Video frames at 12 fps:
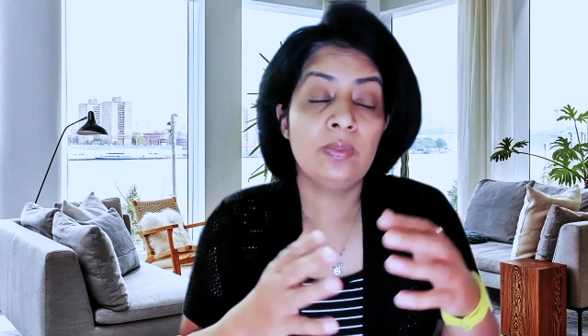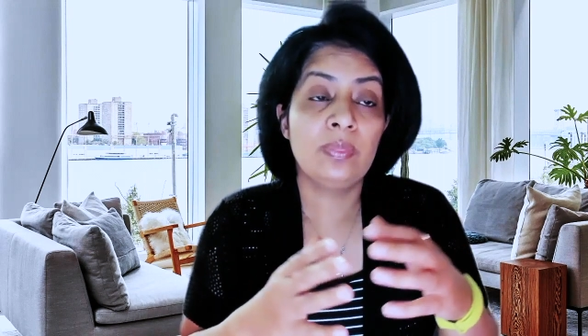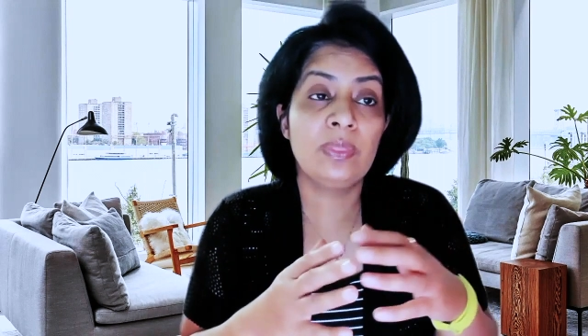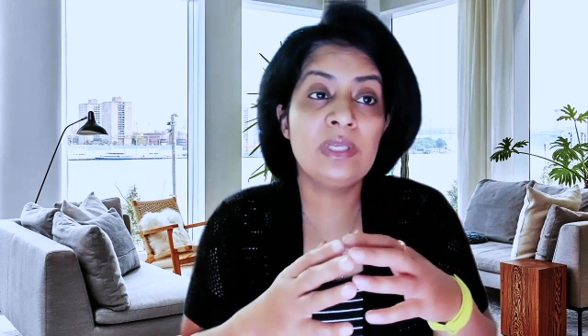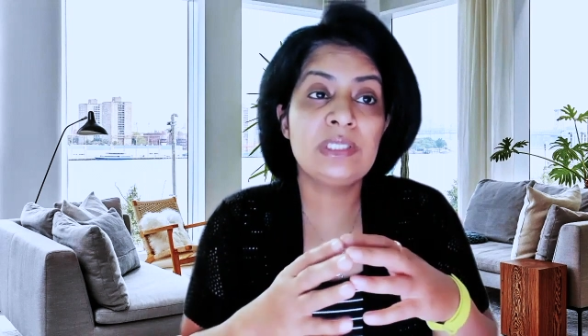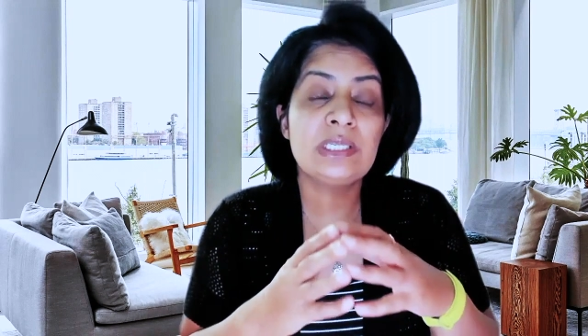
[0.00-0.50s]

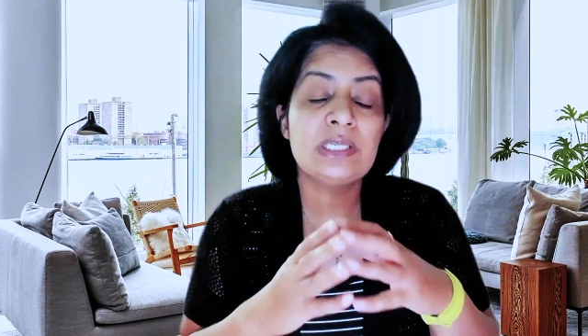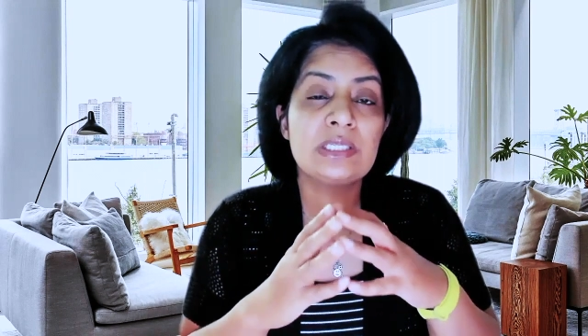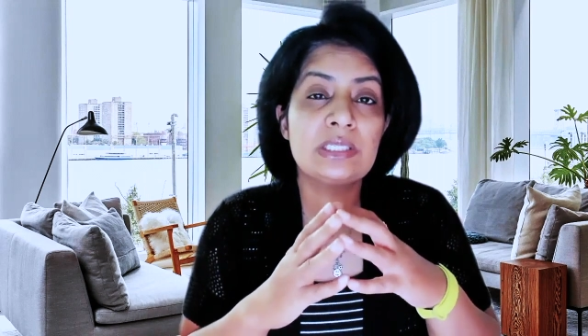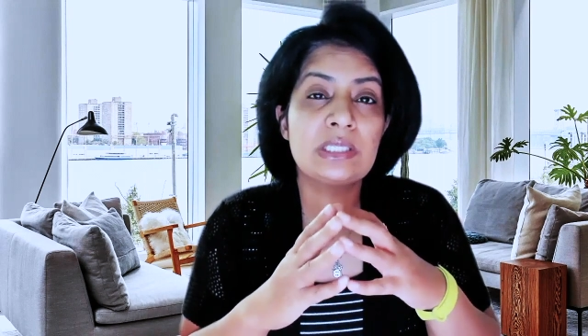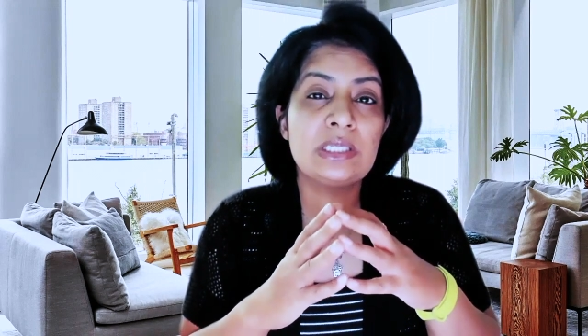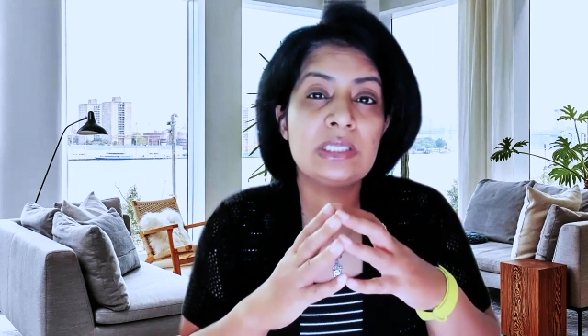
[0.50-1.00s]
this
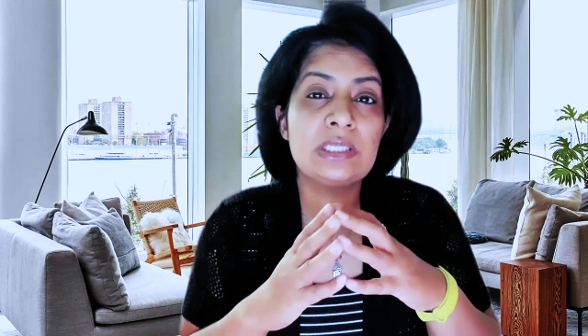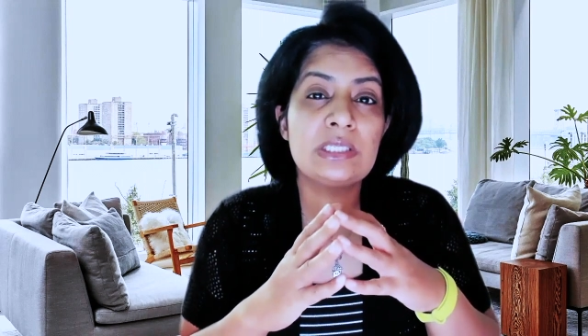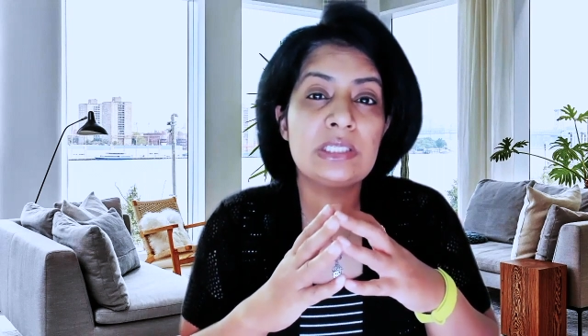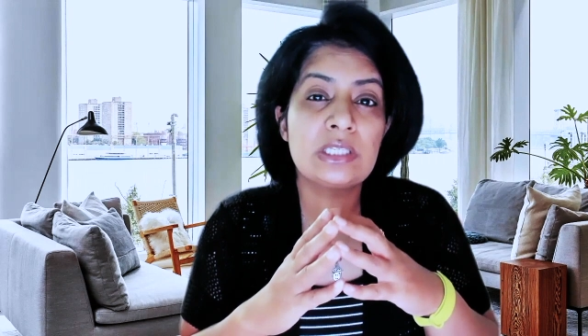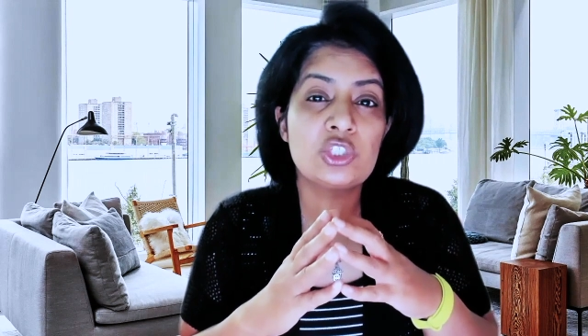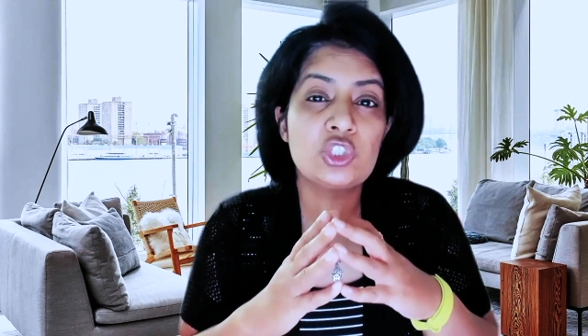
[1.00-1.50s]

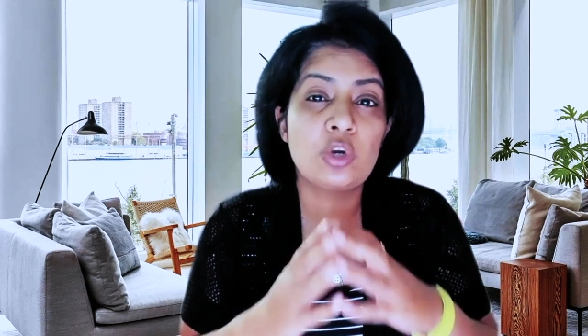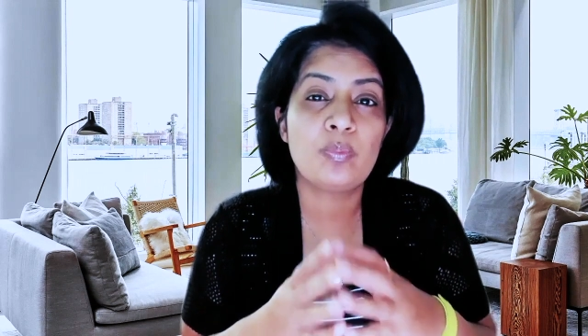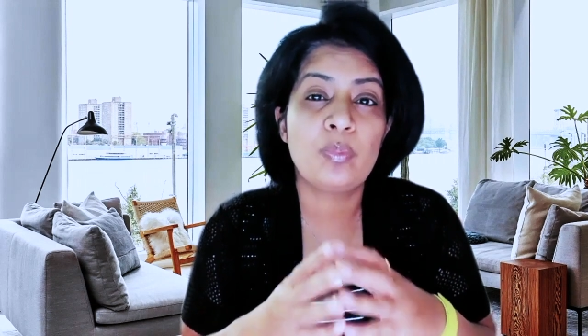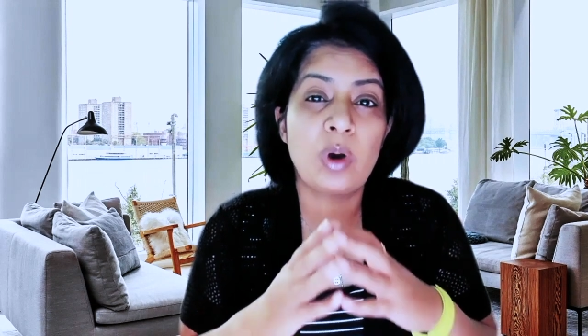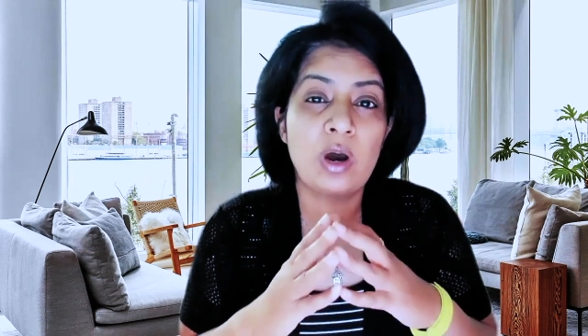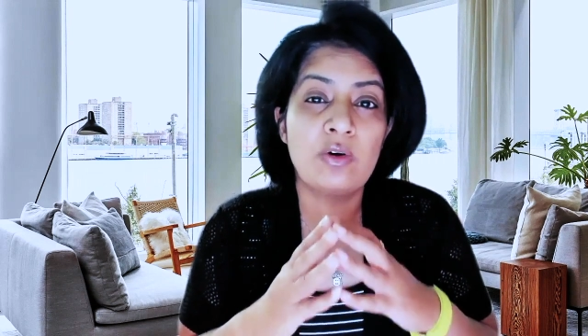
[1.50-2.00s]
is such a
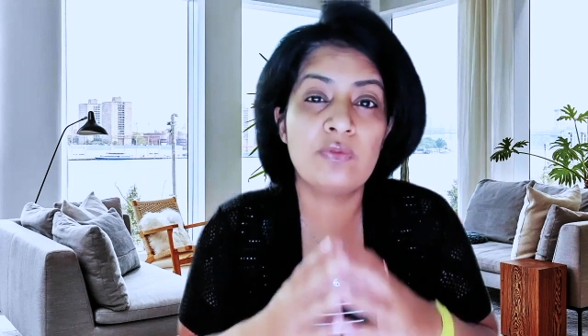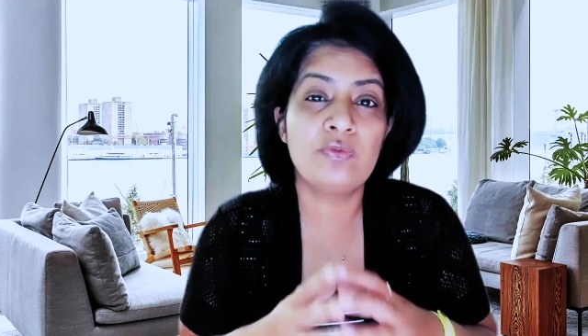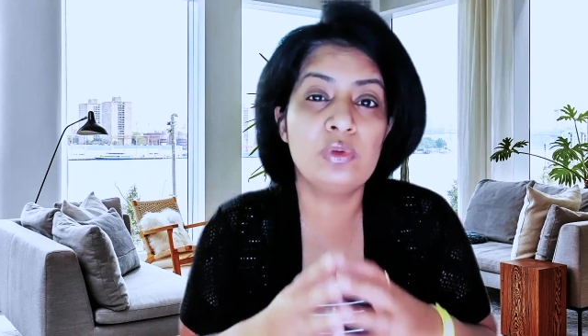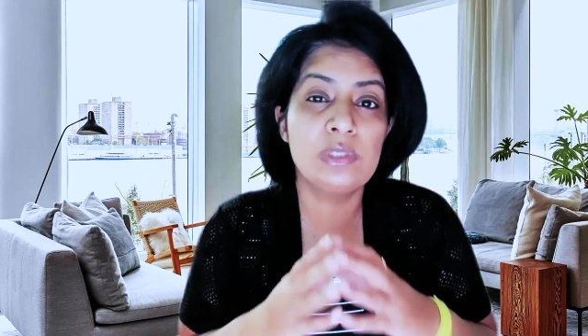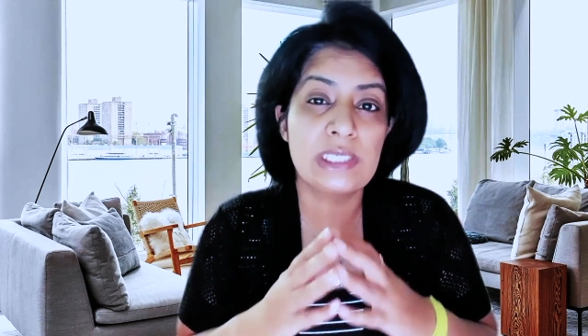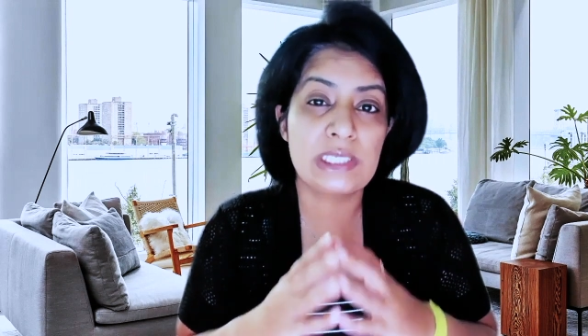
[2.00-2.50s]

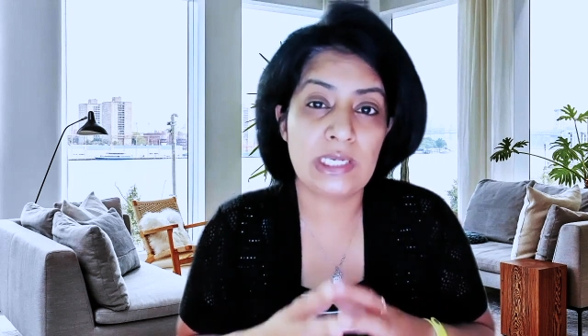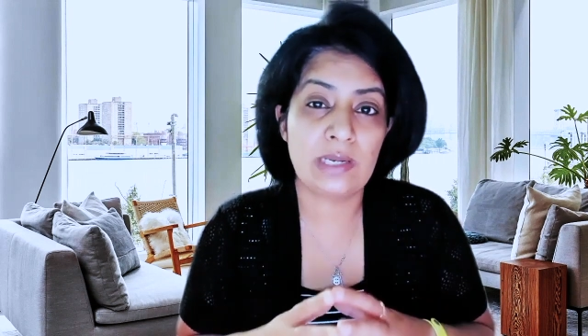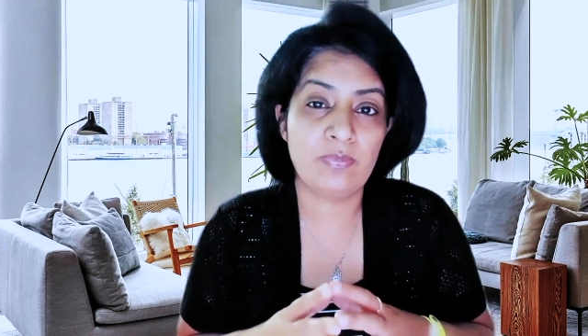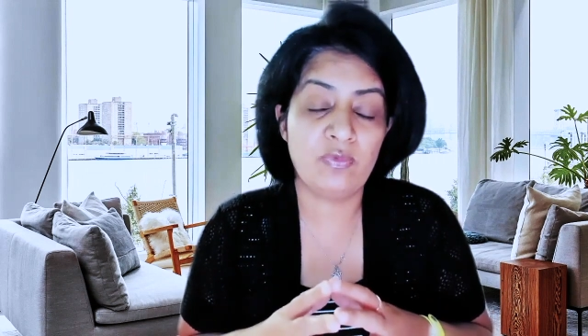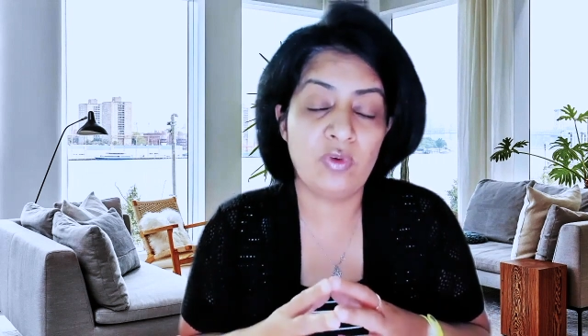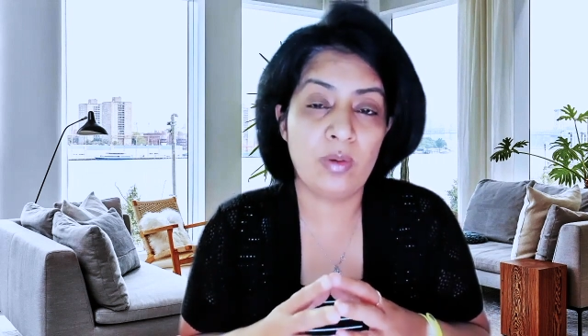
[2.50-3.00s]
powerful
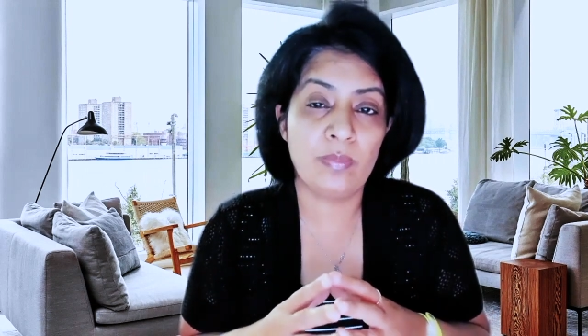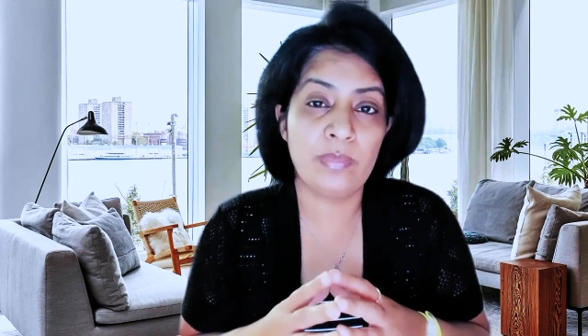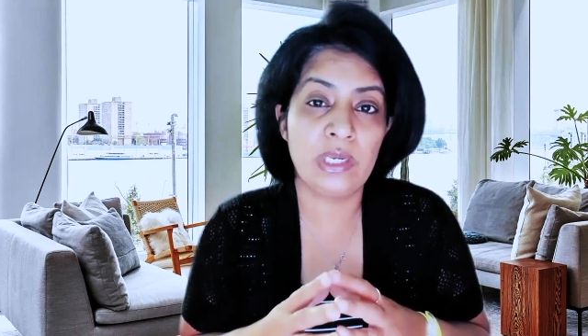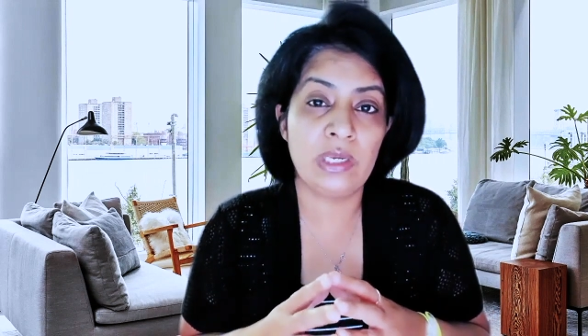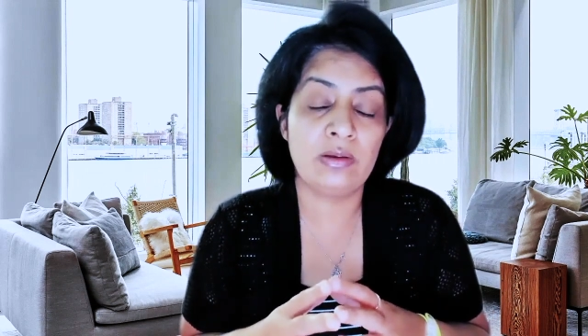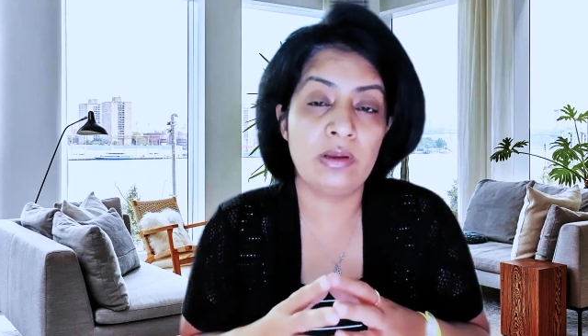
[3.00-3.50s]
step for
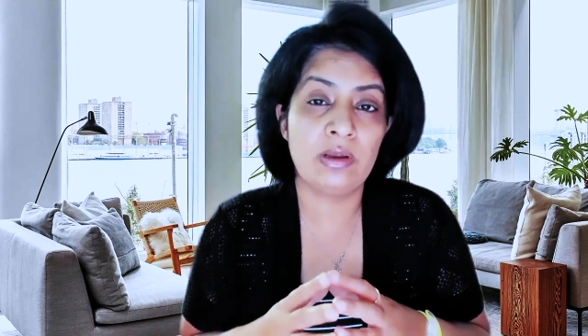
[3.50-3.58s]
me.